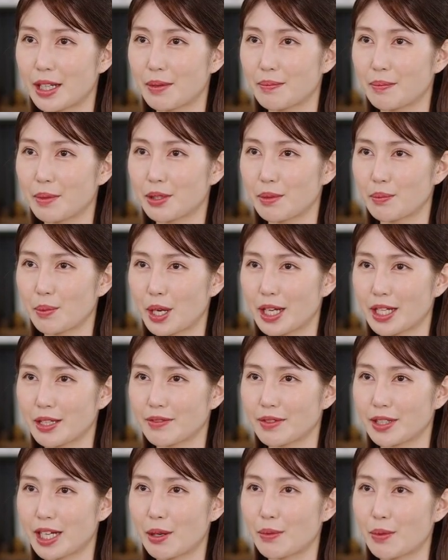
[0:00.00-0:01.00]
But what if
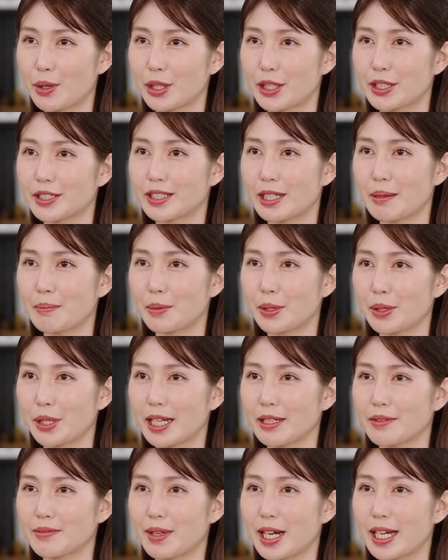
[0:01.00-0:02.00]
there were a simple
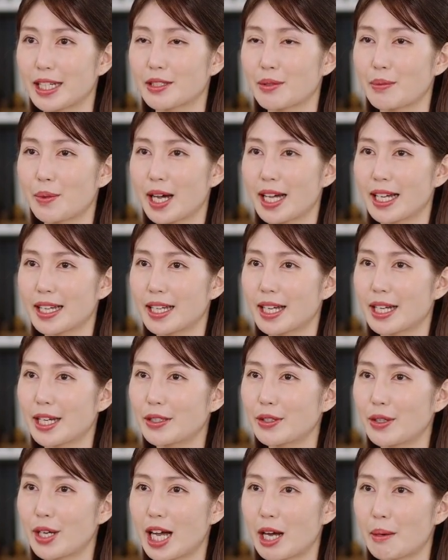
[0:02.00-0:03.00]
and fast way
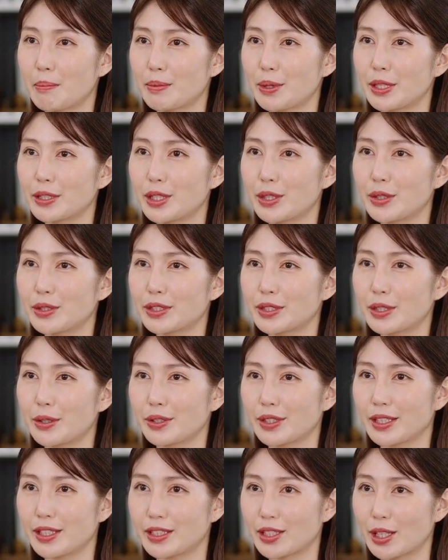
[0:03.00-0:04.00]
to help reduce
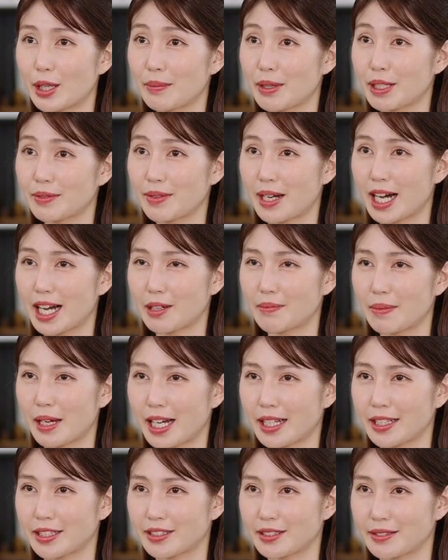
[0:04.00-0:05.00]
those disturbing
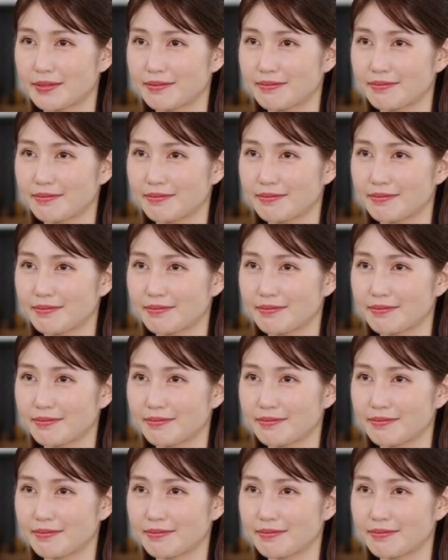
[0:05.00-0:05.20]
flashbacks?